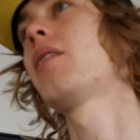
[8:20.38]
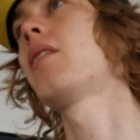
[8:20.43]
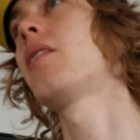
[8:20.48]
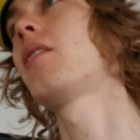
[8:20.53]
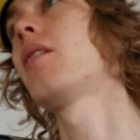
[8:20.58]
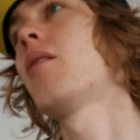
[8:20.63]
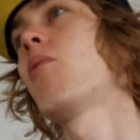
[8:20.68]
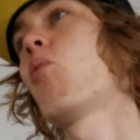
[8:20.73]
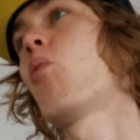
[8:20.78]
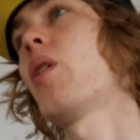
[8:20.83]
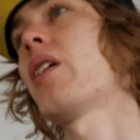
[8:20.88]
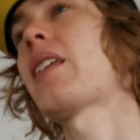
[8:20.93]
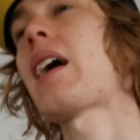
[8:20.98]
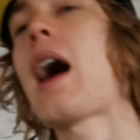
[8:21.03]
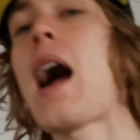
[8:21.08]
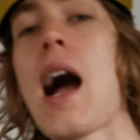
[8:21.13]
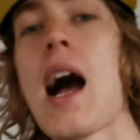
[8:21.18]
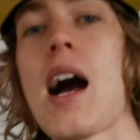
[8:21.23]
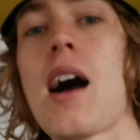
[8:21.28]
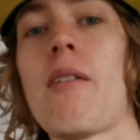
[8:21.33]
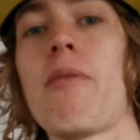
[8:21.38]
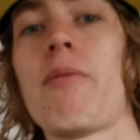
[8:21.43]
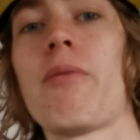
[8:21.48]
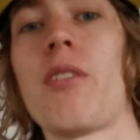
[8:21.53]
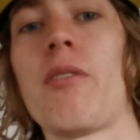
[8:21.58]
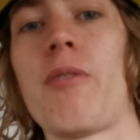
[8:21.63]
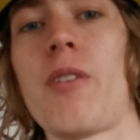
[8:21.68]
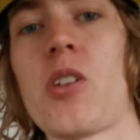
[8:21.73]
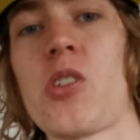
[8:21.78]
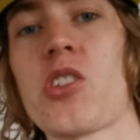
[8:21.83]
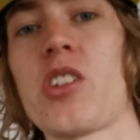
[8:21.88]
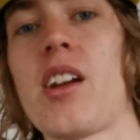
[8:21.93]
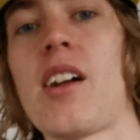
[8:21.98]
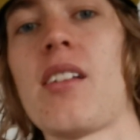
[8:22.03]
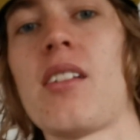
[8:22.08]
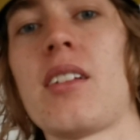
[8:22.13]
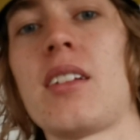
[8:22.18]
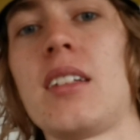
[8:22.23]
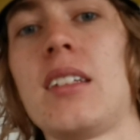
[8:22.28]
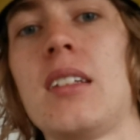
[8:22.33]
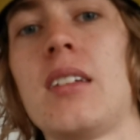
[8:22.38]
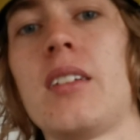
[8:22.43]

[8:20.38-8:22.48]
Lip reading: with half the functionality.